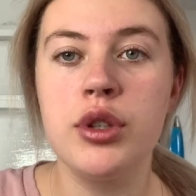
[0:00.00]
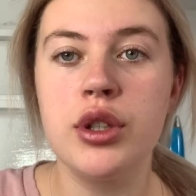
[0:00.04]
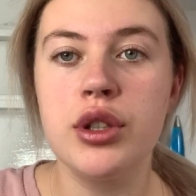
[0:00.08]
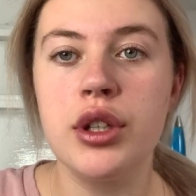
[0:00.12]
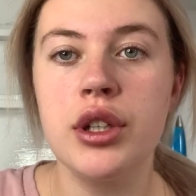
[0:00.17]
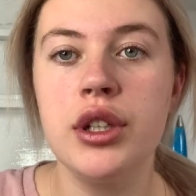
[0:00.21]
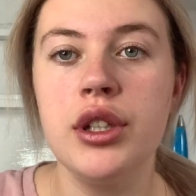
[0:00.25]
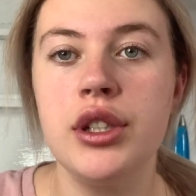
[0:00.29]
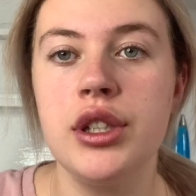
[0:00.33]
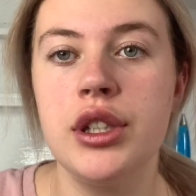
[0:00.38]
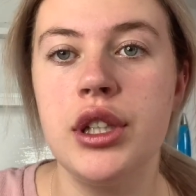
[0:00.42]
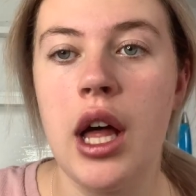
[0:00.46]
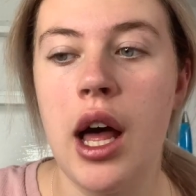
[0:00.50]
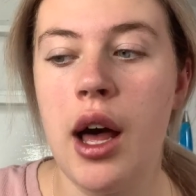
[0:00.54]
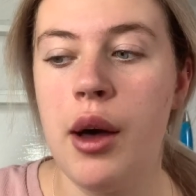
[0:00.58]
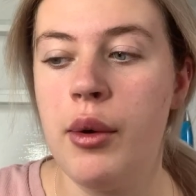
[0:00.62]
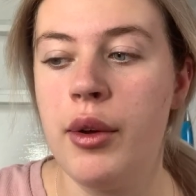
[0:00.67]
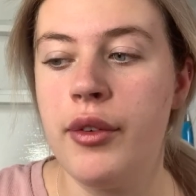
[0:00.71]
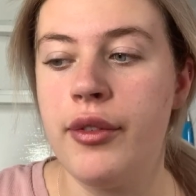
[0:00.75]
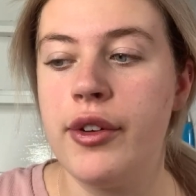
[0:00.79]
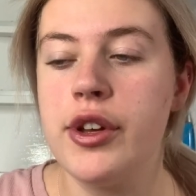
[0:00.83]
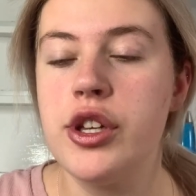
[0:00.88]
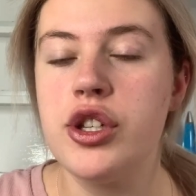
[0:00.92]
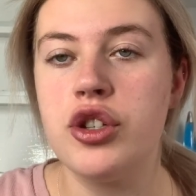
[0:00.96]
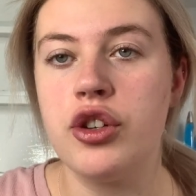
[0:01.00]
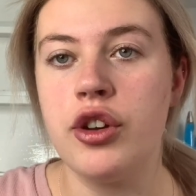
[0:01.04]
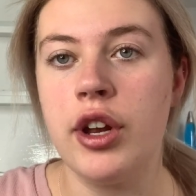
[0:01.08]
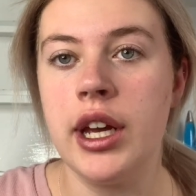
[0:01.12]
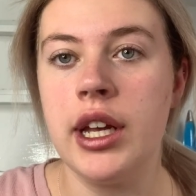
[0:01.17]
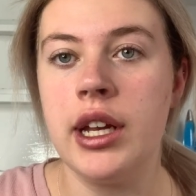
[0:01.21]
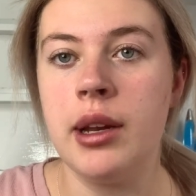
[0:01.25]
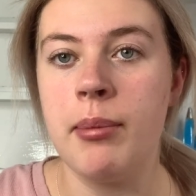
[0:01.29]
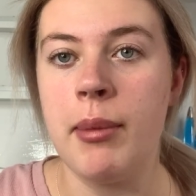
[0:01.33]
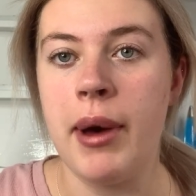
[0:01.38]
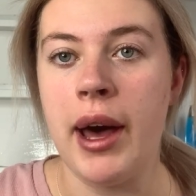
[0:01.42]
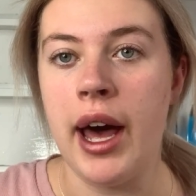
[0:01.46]
just going to start with
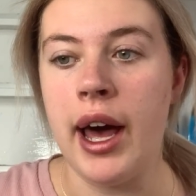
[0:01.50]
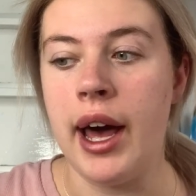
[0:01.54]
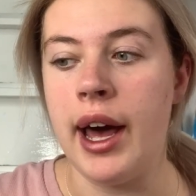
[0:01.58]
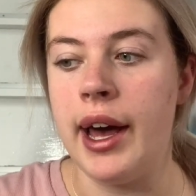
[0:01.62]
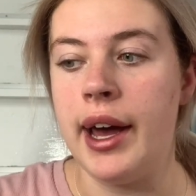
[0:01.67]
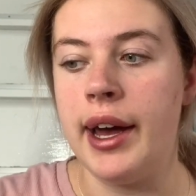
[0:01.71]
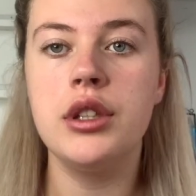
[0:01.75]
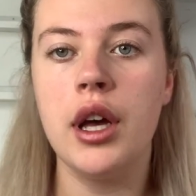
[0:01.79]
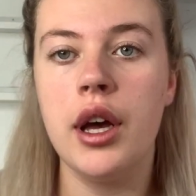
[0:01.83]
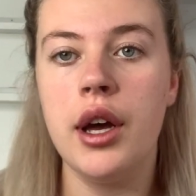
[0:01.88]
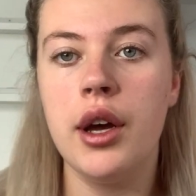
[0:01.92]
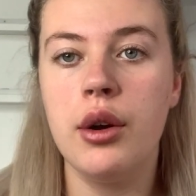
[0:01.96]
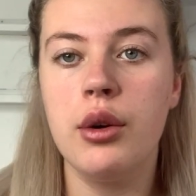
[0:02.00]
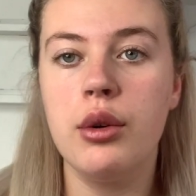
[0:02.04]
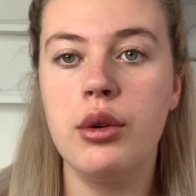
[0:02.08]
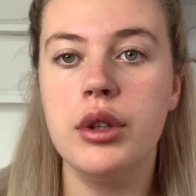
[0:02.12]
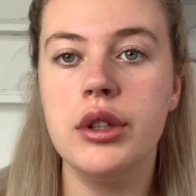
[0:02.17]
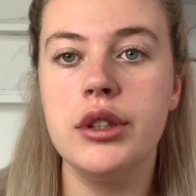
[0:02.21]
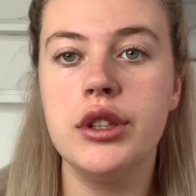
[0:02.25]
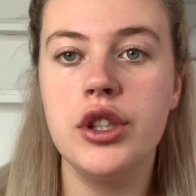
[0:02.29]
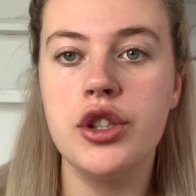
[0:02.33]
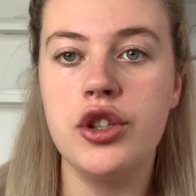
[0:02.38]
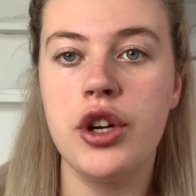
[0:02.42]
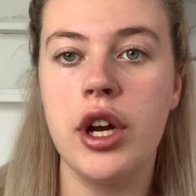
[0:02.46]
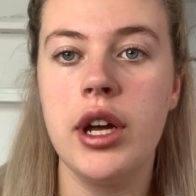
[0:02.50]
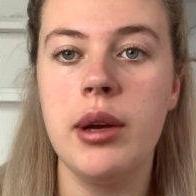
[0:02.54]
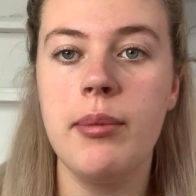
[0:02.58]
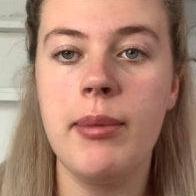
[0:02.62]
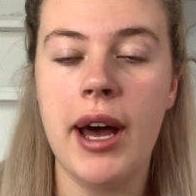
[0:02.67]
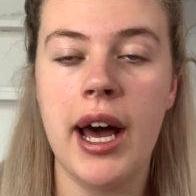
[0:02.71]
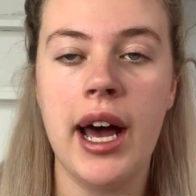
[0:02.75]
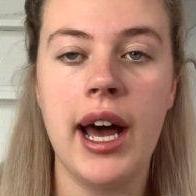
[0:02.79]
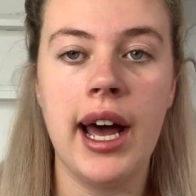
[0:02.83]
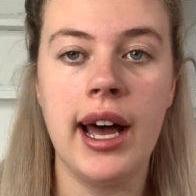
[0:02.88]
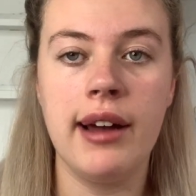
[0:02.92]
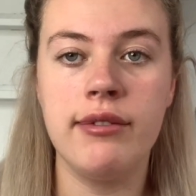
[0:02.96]
straightening my hair. So to straighten my
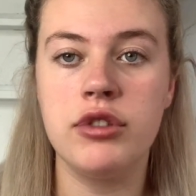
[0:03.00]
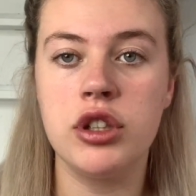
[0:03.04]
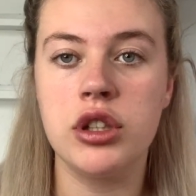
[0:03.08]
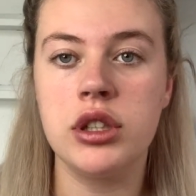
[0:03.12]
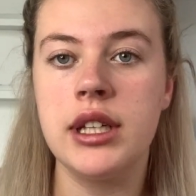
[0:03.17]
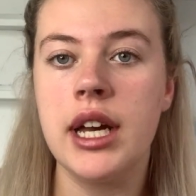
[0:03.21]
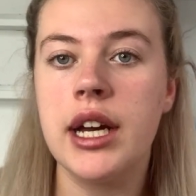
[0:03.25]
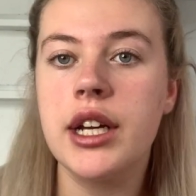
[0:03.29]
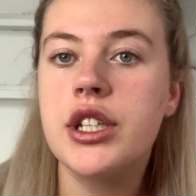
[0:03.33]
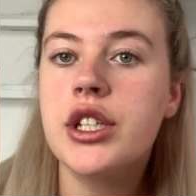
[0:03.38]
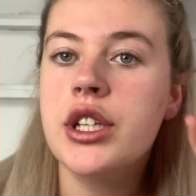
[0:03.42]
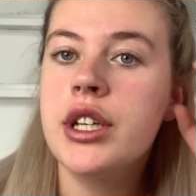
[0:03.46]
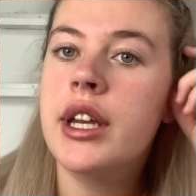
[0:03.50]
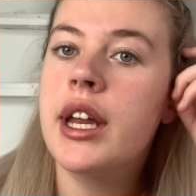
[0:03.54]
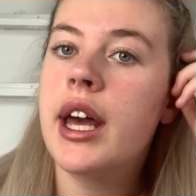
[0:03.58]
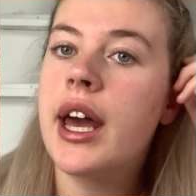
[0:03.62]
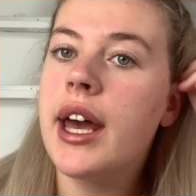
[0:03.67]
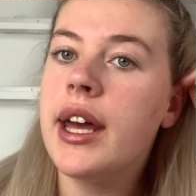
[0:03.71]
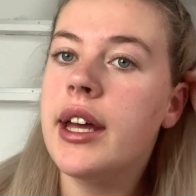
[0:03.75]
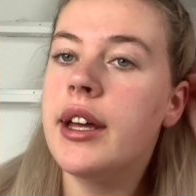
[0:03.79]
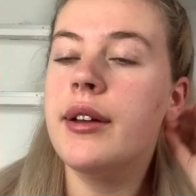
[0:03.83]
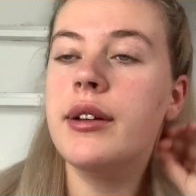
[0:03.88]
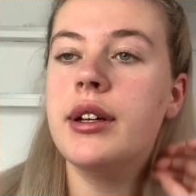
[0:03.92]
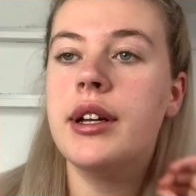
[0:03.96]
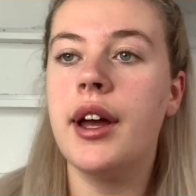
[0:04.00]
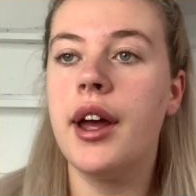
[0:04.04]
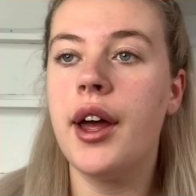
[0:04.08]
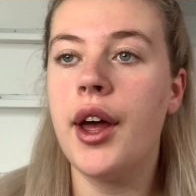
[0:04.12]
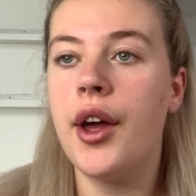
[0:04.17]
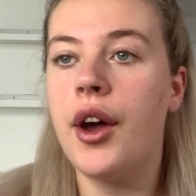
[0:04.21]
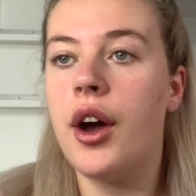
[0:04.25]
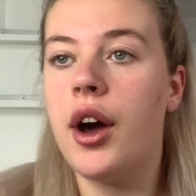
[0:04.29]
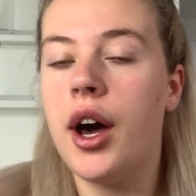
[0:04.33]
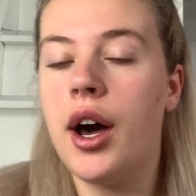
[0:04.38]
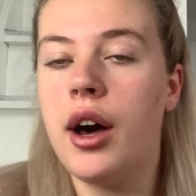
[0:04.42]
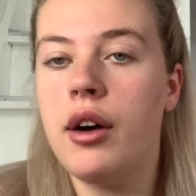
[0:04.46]
hair, I've just sectioned it
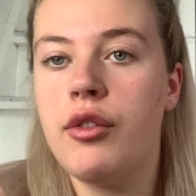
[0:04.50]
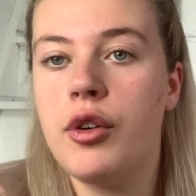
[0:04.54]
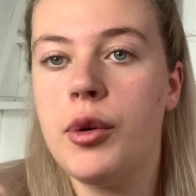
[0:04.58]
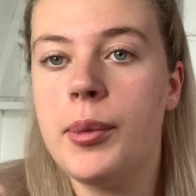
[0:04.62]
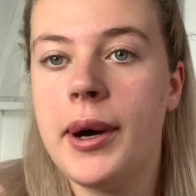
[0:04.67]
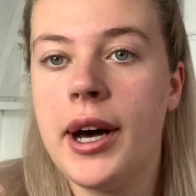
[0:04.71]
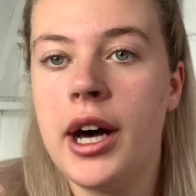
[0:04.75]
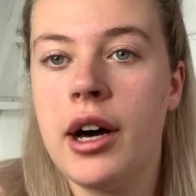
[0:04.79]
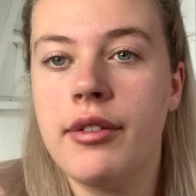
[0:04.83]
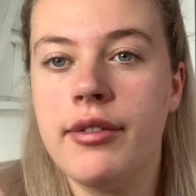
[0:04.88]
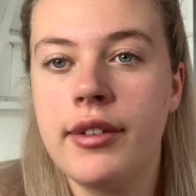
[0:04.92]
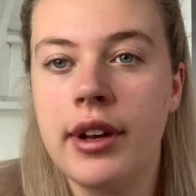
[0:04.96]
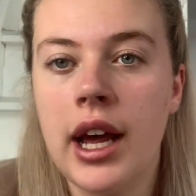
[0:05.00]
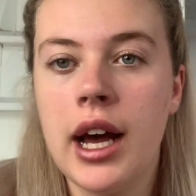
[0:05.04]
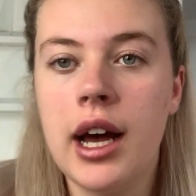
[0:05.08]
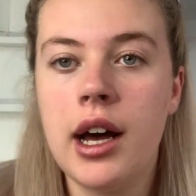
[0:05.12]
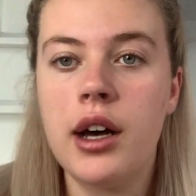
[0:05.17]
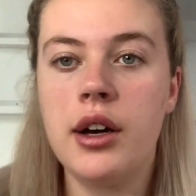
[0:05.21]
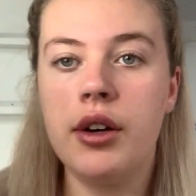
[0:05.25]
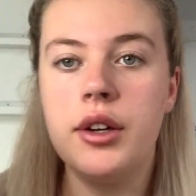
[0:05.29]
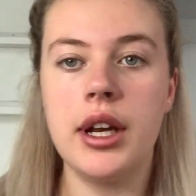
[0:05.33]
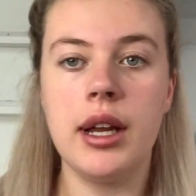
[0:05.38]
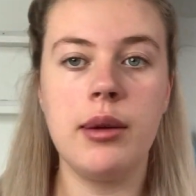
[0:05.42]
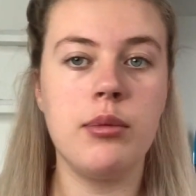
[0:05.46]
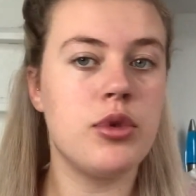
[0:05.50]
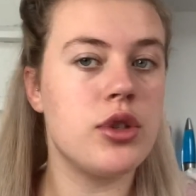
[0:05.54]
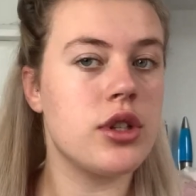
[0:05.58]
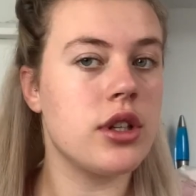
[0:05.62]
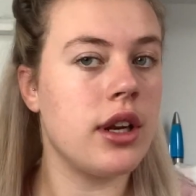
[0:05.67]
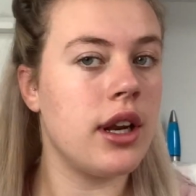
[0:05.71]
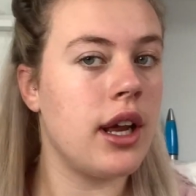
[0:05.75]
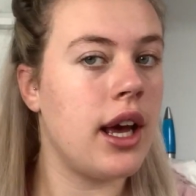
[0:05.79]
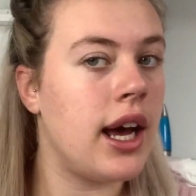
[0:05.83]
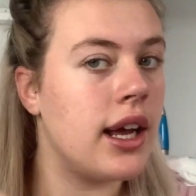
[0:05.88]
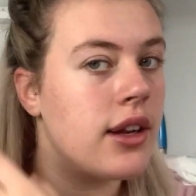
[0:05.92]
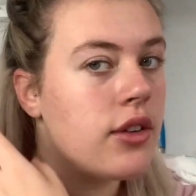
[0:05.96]
half up, half down. I'm just
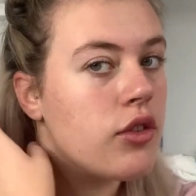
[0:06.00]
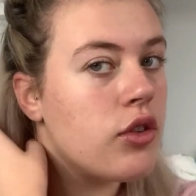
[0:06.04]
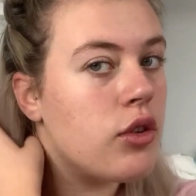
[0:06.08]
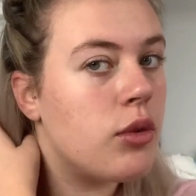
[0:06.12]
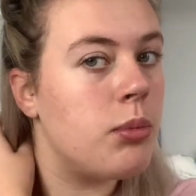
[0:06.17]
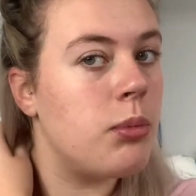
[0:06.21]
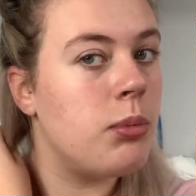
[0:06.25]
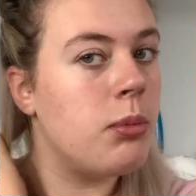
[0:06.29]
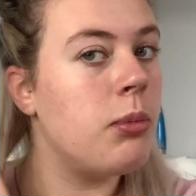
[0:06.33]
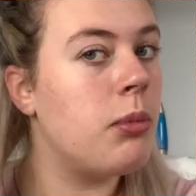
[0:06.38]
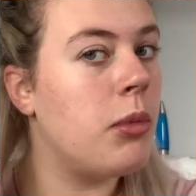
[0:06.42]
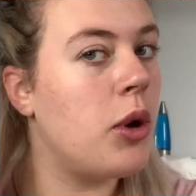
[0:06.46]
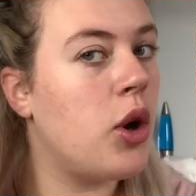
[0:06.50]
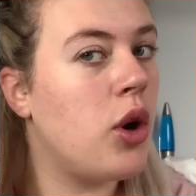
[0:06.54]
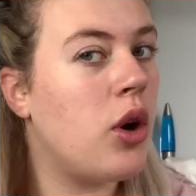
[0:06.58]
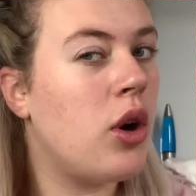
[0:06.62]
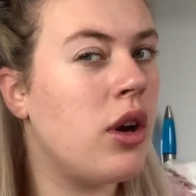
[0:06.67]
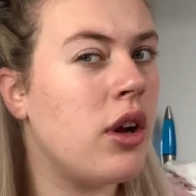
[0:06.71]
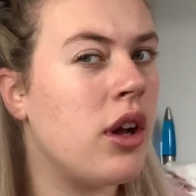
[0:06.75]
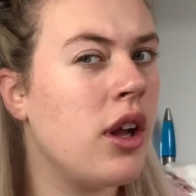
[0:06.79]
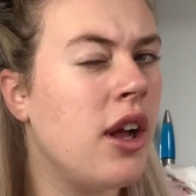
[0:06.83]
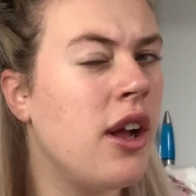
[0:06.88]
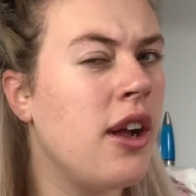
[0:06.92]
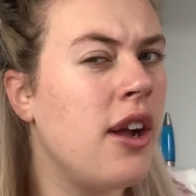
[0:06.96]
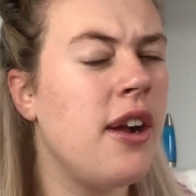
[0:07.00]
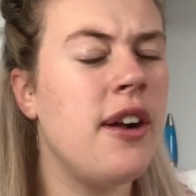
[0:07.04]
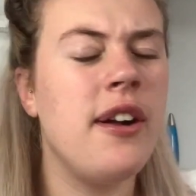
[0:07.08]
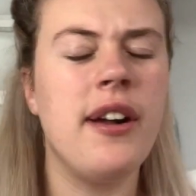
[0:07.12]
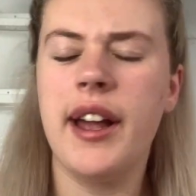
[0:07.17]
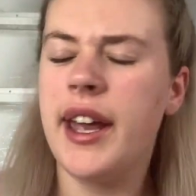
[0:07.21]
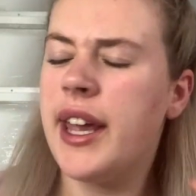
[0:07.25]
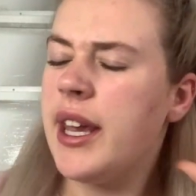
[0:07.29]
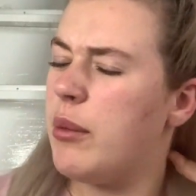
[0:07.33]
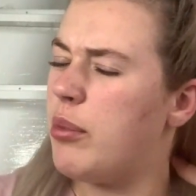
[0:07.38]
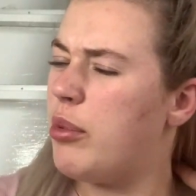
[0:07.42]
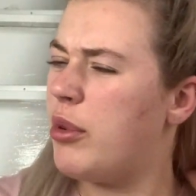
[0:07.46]
going to add some more
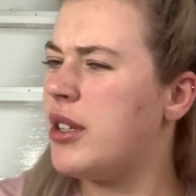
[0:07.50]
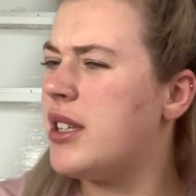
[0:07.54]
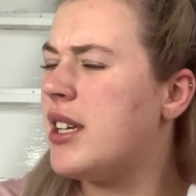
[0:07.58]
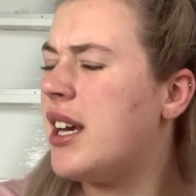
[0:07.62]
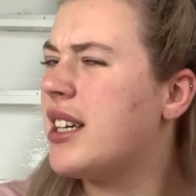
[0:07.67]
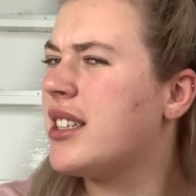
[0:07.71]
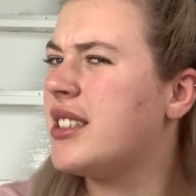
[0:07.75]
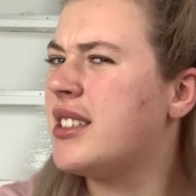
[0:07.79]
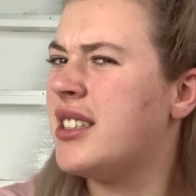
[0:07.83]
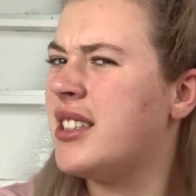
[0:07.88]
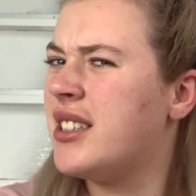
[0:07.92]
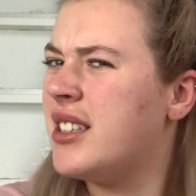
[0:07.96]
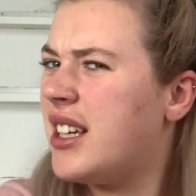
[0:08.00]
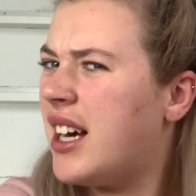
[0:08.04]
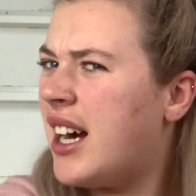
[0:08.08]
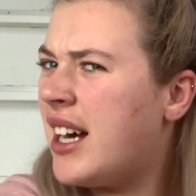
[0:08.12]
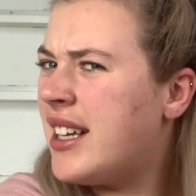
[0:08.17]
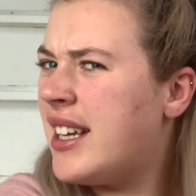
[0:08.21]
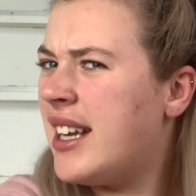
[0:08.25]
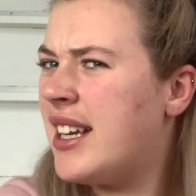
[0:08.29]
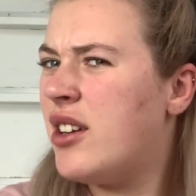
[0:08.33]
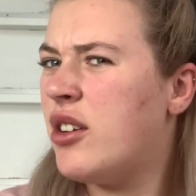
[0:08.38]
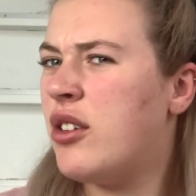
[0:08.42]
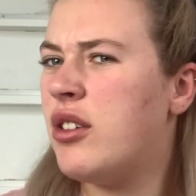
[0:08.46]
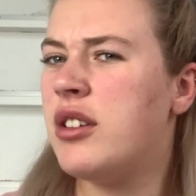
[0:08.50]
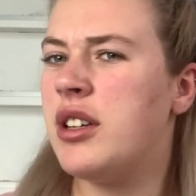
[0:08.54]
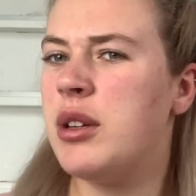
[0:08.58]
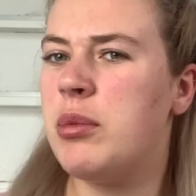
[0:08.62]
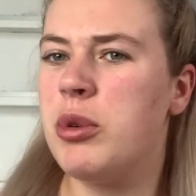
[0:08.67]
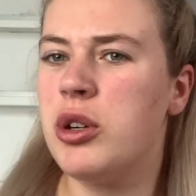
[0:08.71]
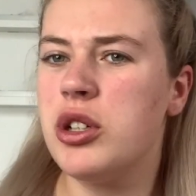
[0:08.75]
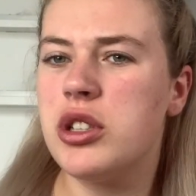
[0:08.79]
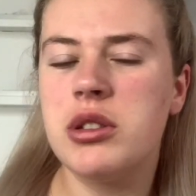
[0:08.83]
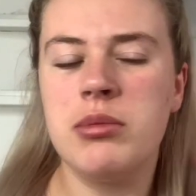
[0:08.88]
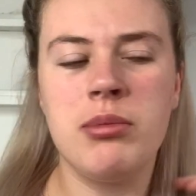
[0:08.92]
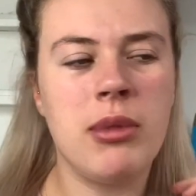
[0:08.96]
heat protectant. I did already
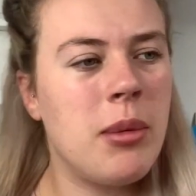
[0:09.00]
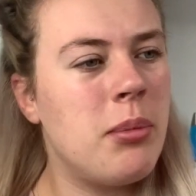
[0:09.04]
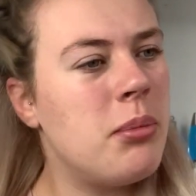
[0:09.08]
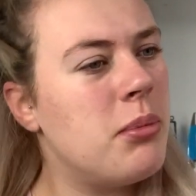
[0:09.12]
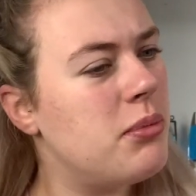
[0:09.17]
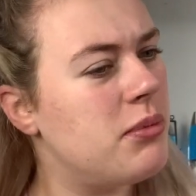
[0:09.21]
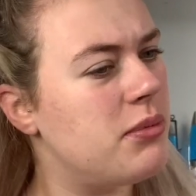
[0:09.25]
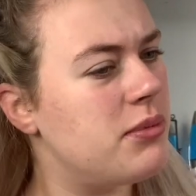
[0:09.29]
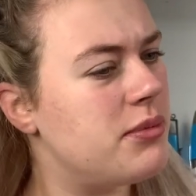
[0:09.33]
put some on